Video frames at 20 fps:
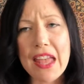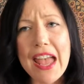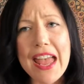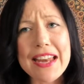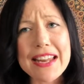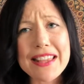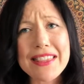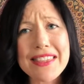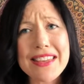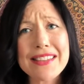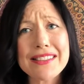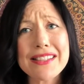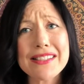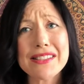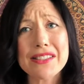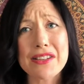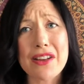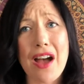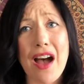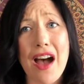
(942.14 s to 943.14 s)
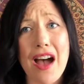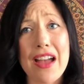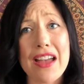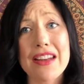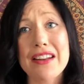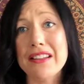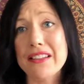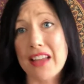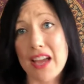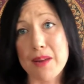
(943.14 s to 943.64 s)
anything that's not
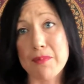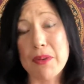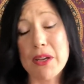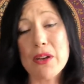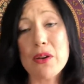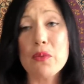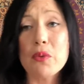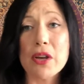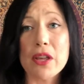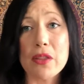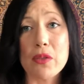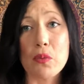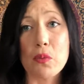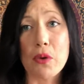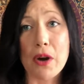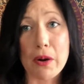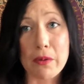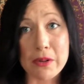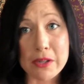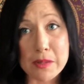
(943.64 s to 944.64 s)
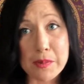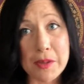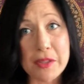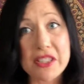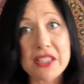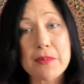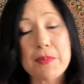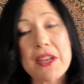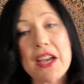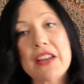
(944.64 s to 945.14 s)
in alignment with where we're
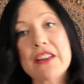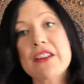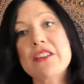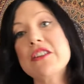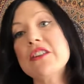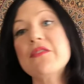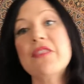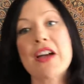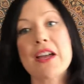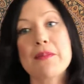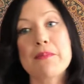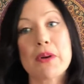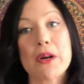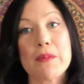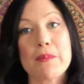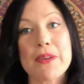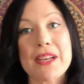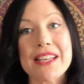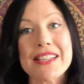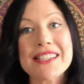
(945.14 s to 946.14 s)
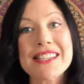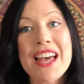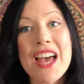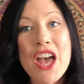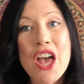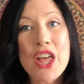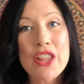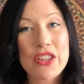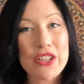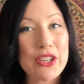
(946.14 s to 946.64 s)
supposed to be on our divine purpose,
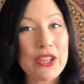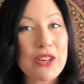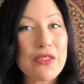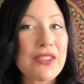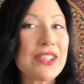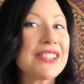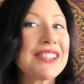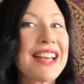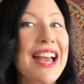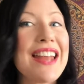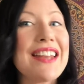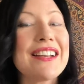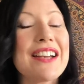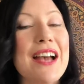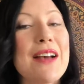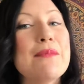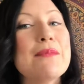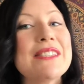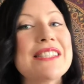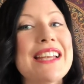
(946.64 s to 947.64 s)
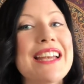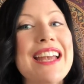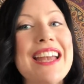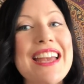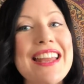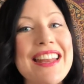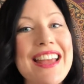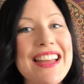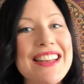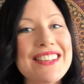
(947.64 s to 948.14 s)
the universe kind of comes in
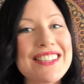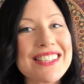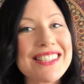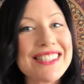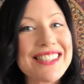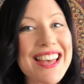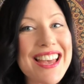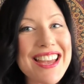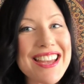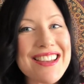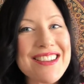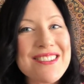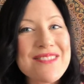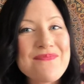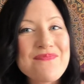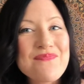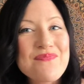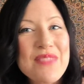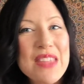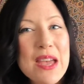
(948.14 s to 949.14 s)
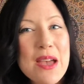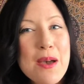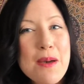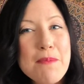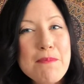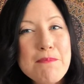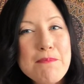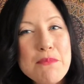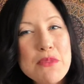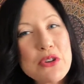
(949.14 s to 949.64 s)
and just like
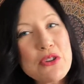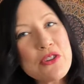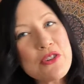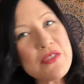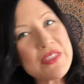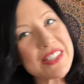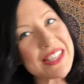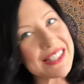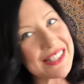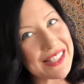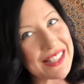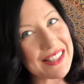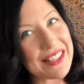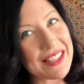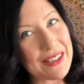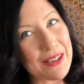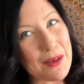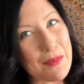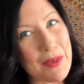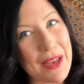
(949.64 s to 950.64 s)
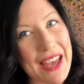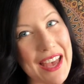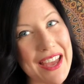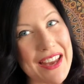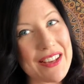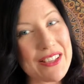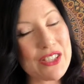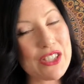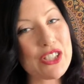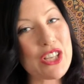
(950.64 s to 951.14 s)
moves us a little
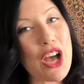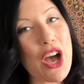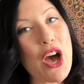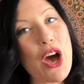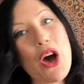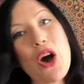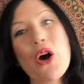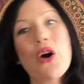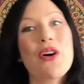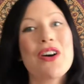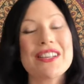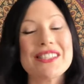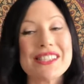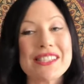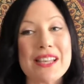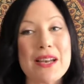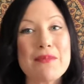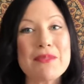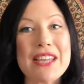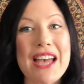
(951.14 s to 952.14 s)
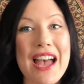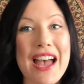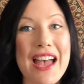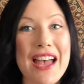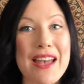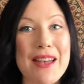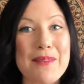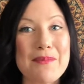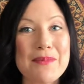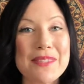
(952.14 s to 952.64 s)
bit. So
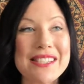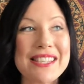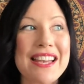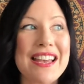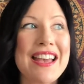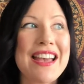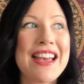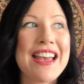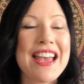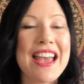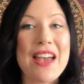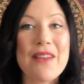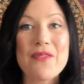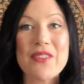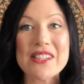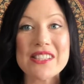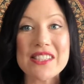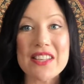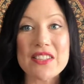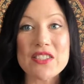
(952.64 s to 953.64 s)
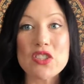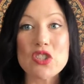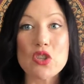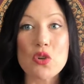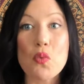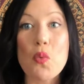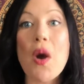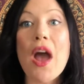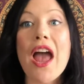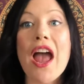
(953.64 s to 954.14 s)
sometimes if it's a
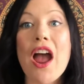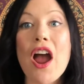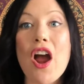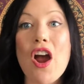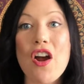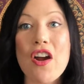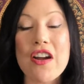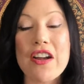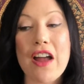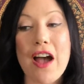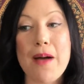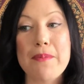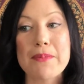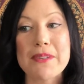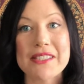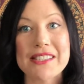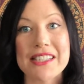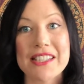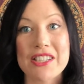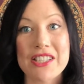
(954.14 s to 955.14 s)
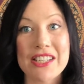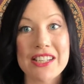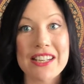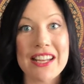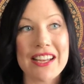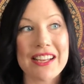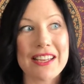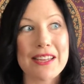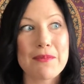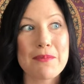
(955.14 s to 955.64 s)
square or an opposition,
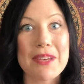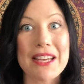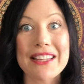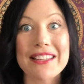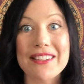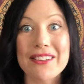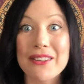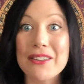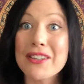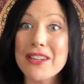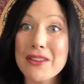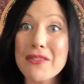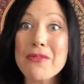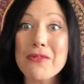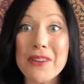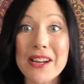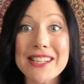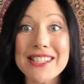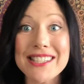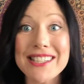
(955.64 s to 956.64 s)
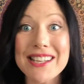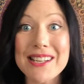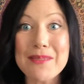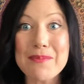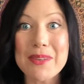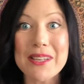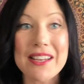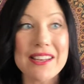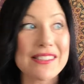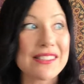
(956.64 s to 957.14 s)
it can be a little
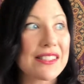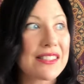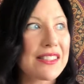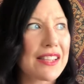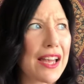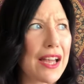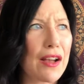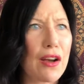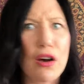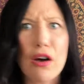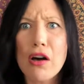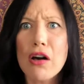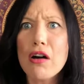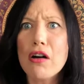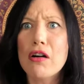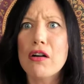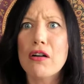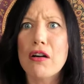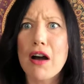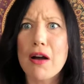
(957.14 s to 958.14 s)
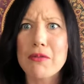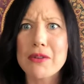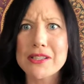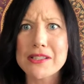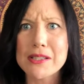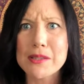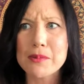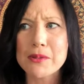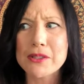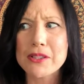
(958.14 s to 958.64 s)
confronting because it's like, oh, I
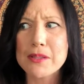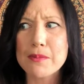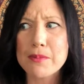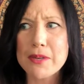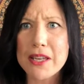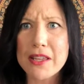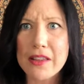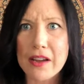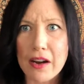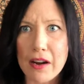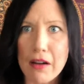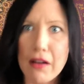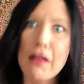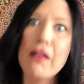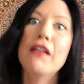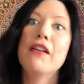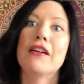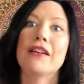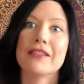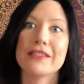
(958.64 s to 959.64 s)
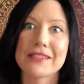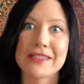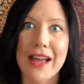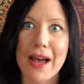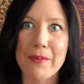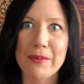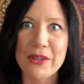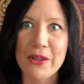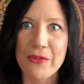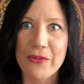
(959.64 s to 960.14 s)
wasn't supposed to be there. Oh,
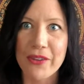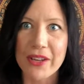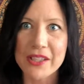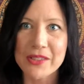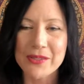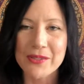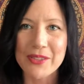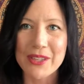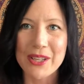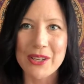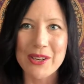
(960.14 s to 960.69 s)
slap in the face from the